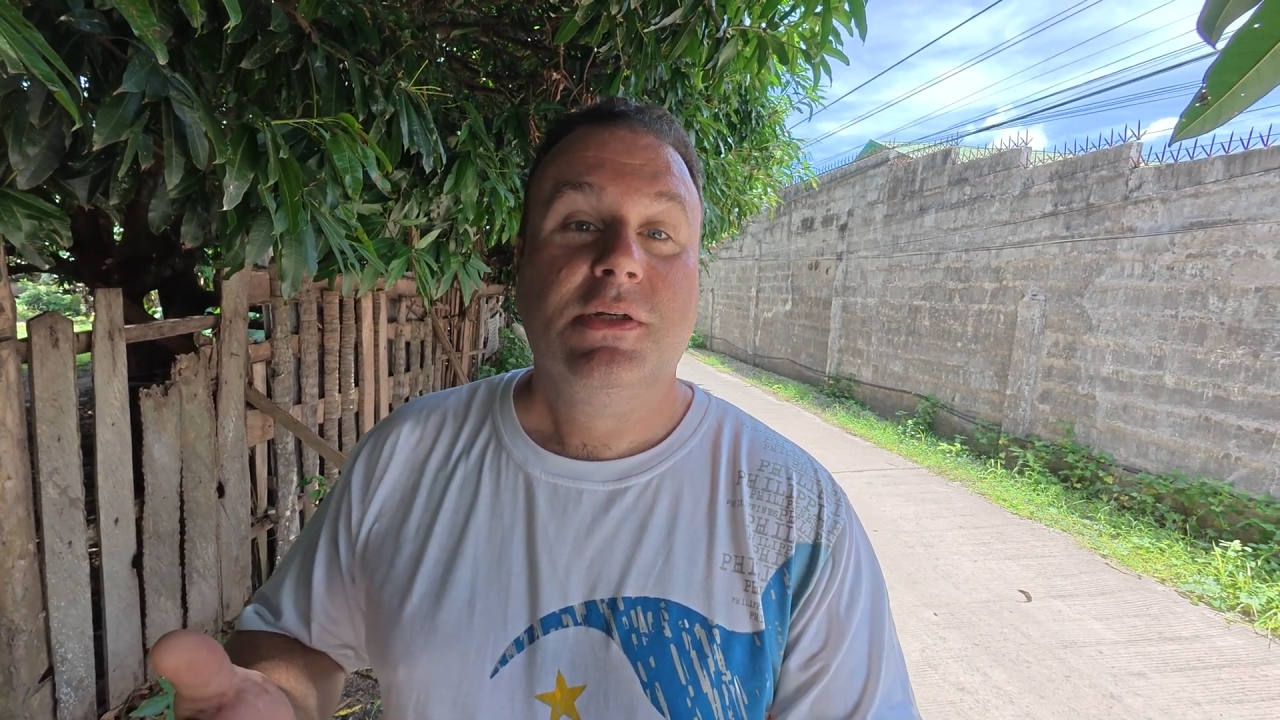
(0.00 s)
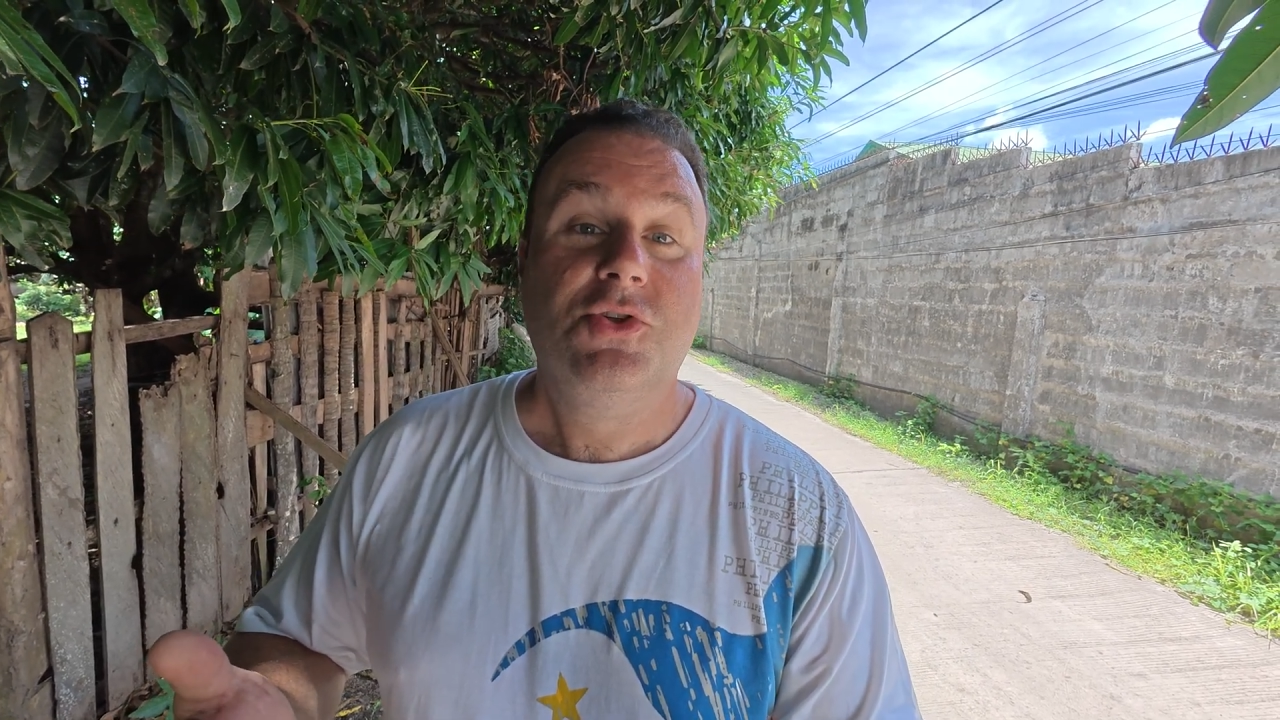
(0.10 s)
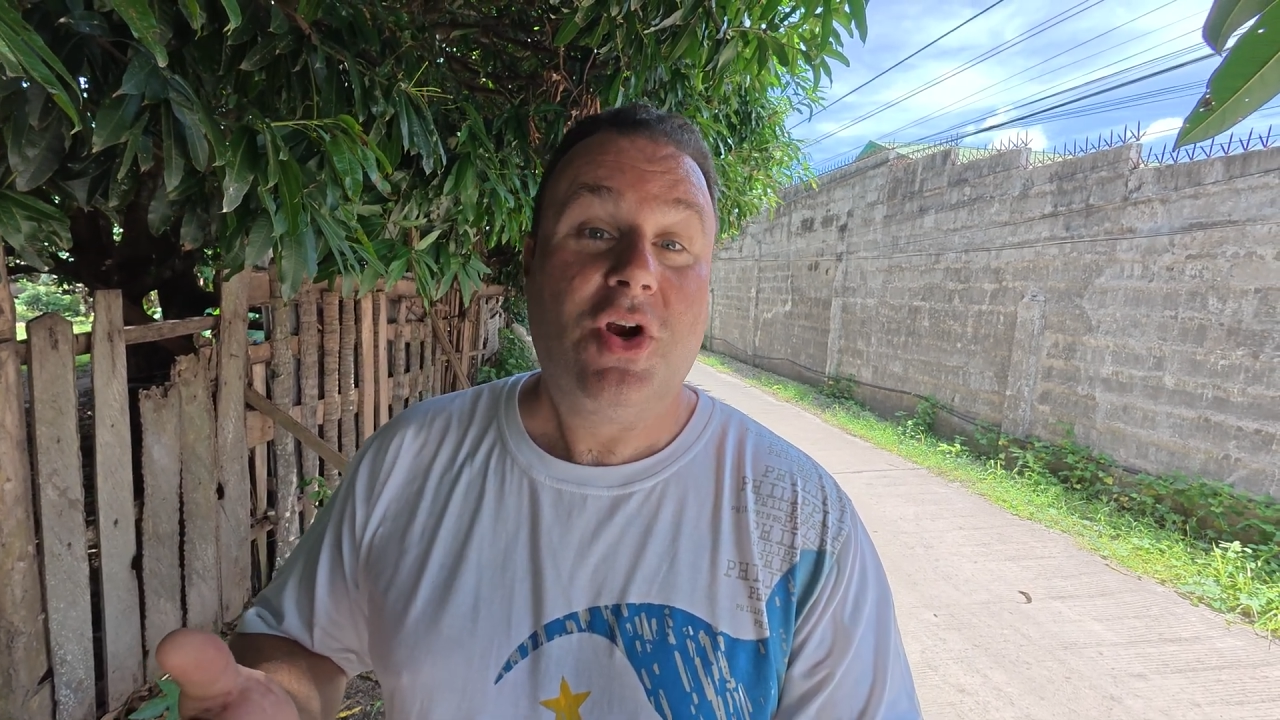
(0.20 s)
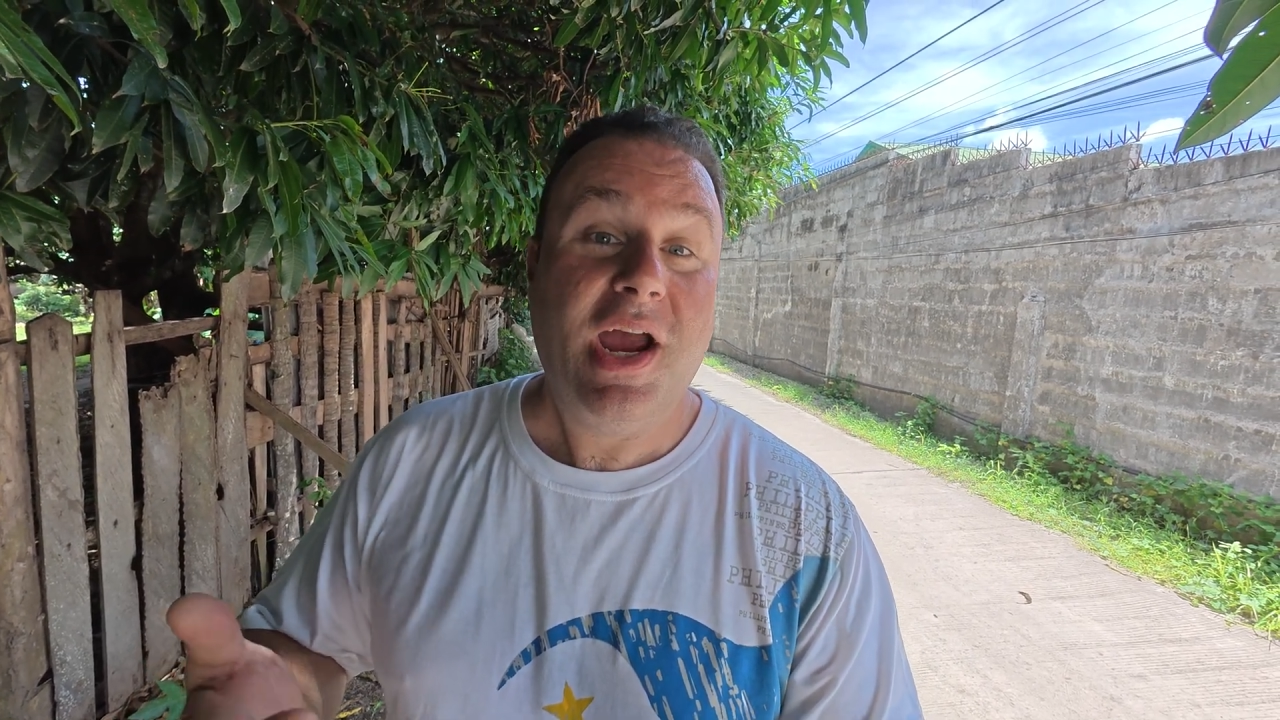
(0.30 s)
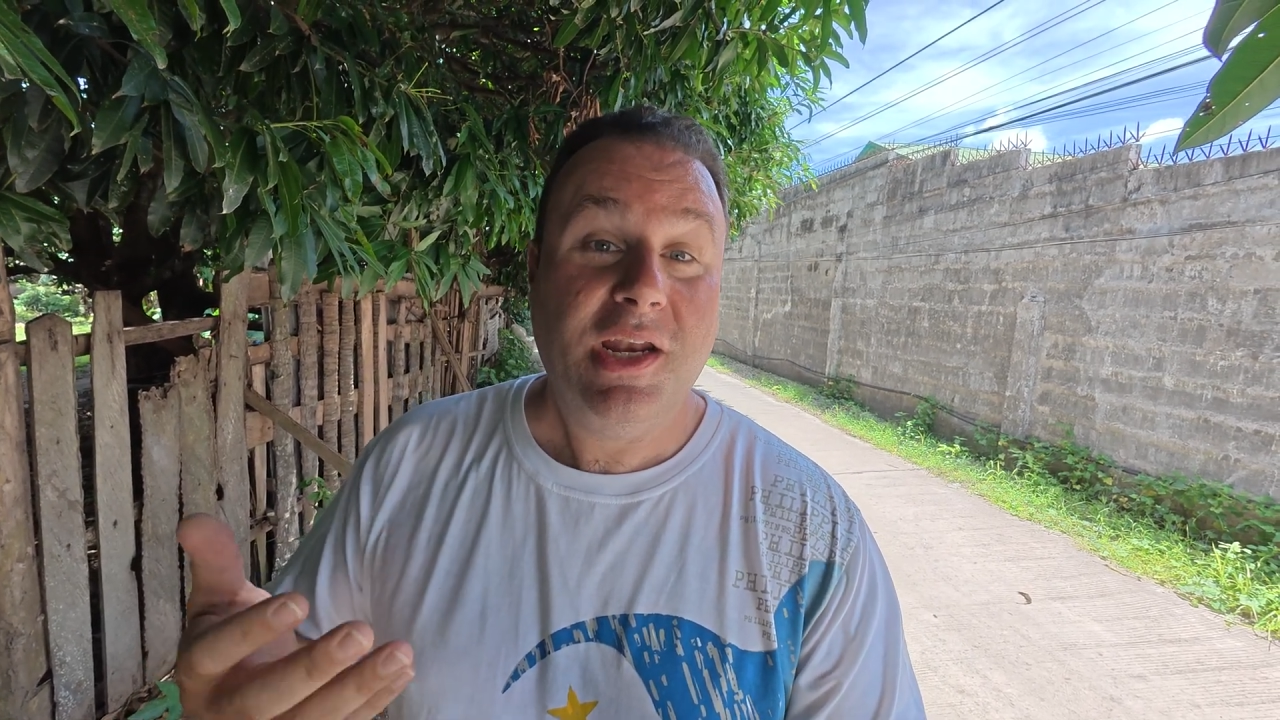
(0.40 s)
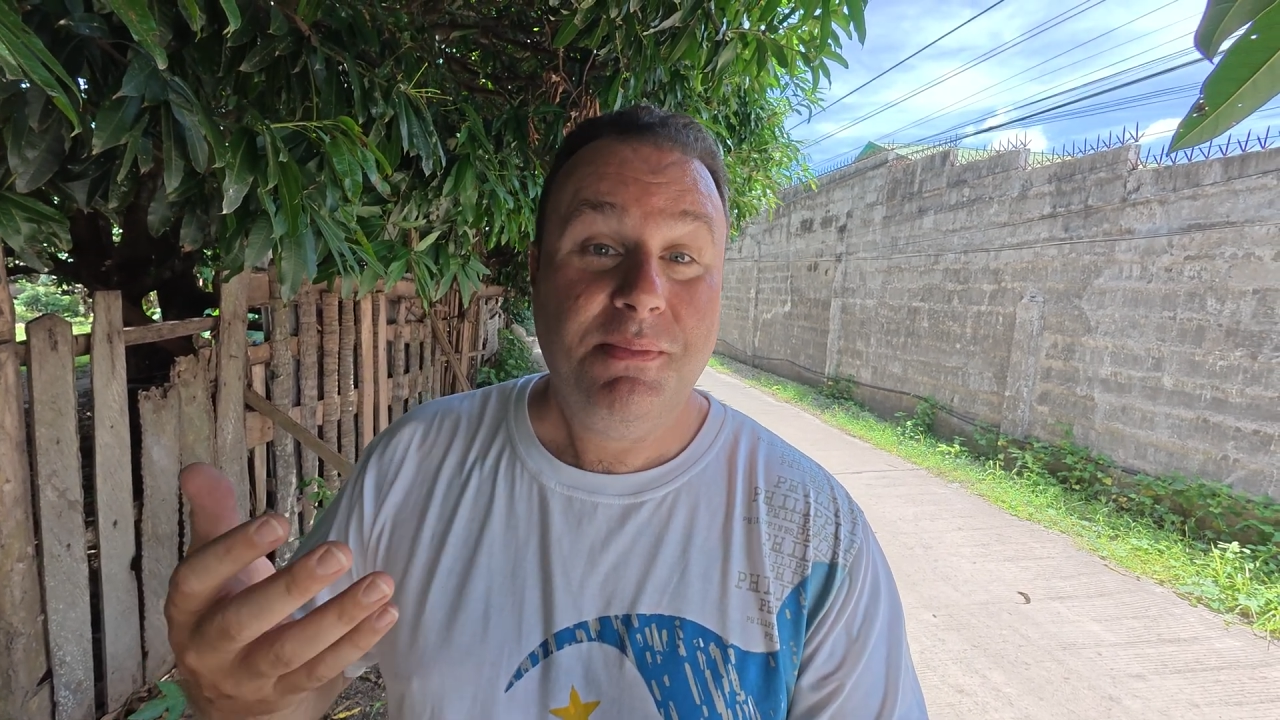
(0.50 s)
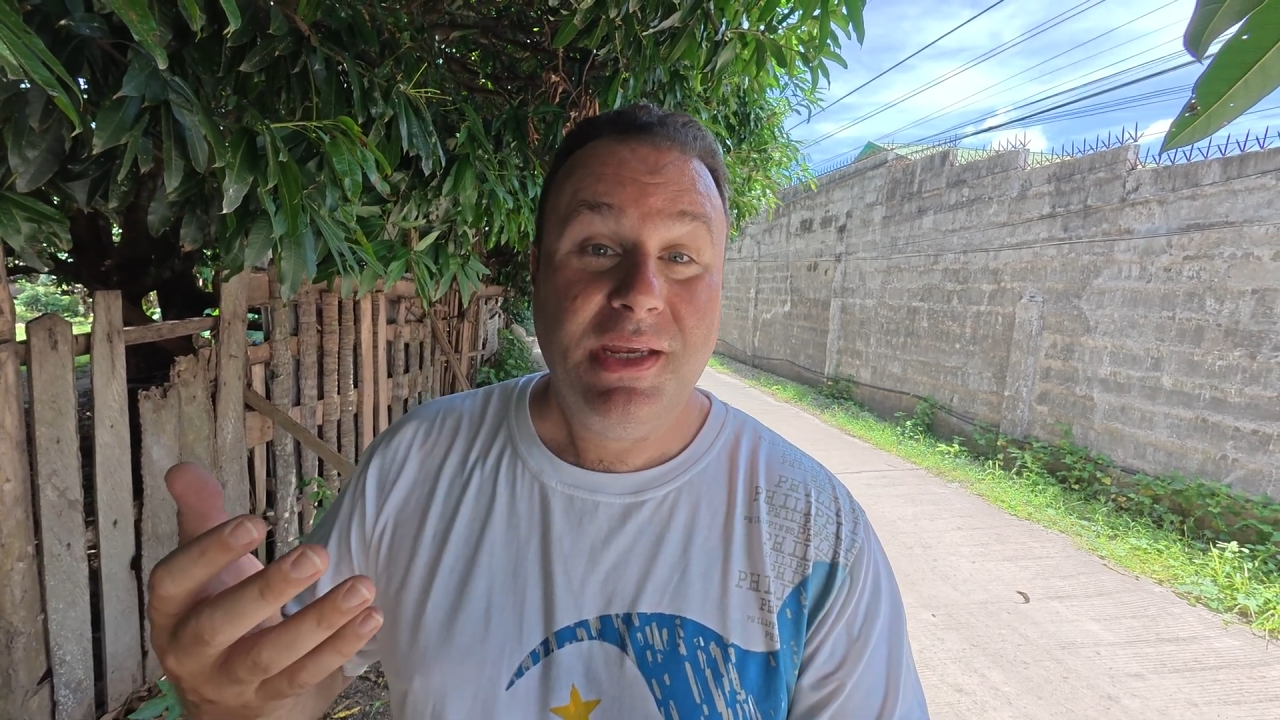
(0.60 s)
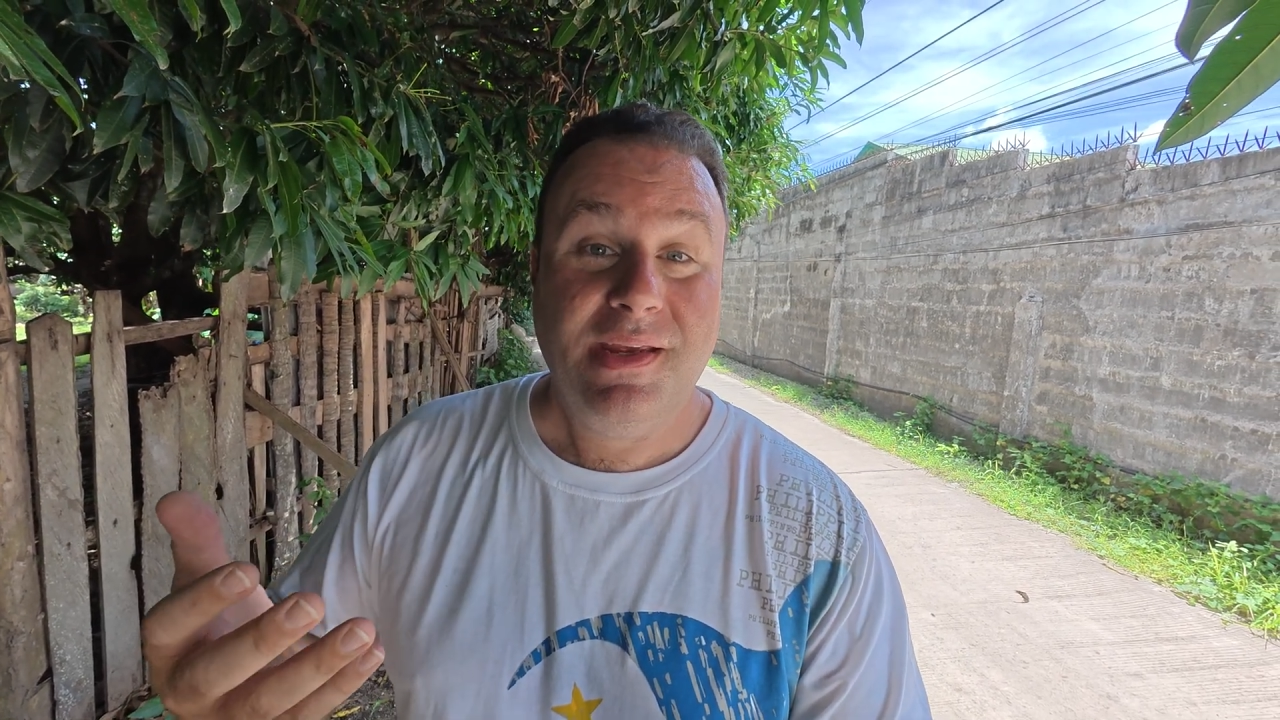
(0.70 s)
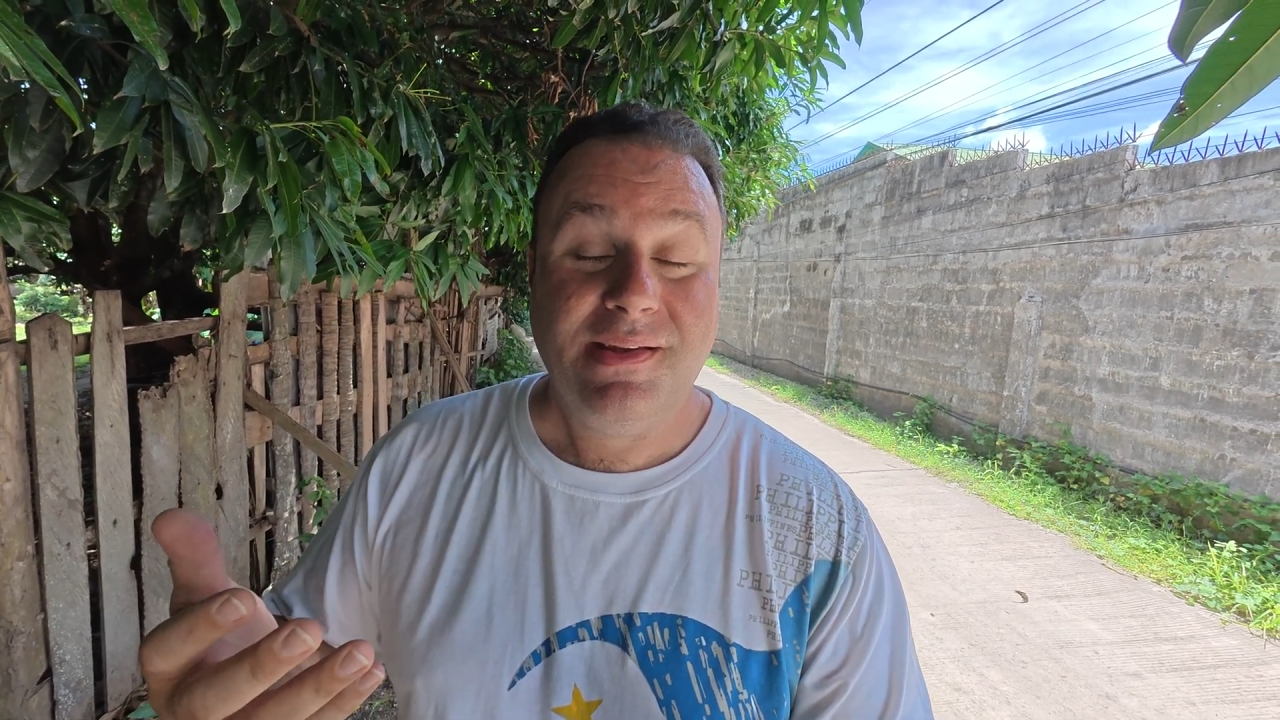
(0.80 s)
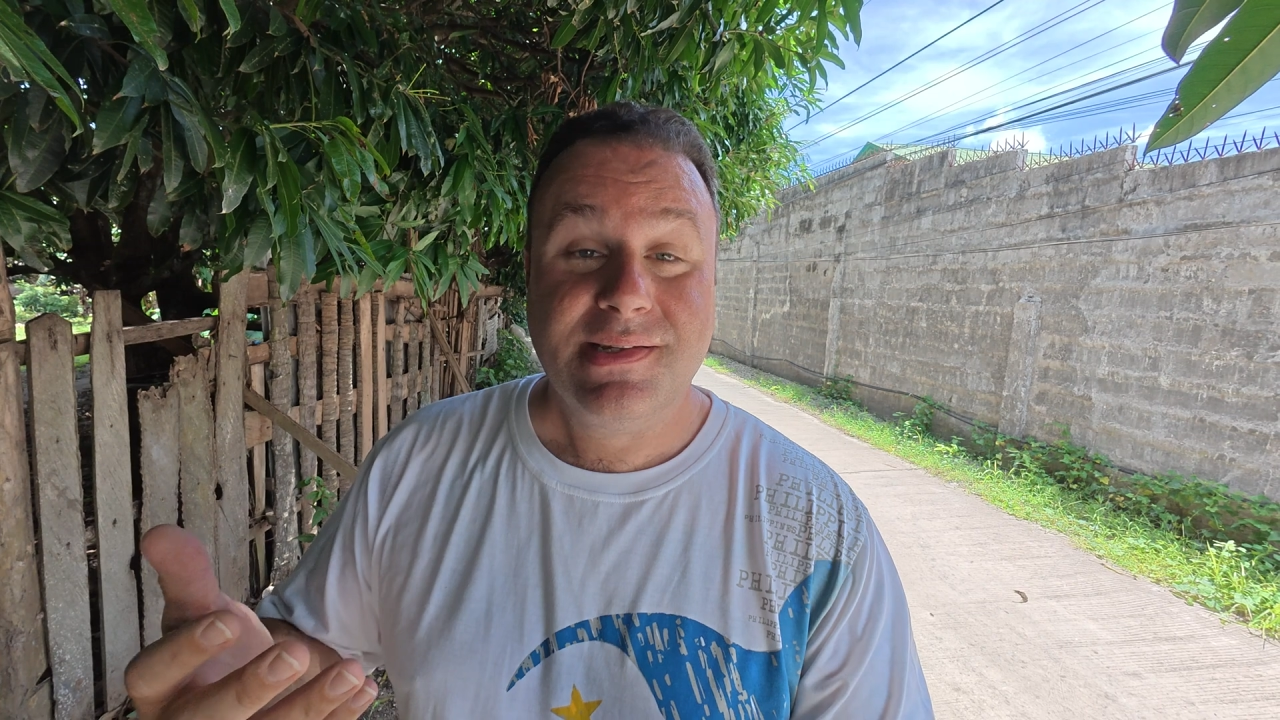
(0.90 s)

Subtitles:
trying to be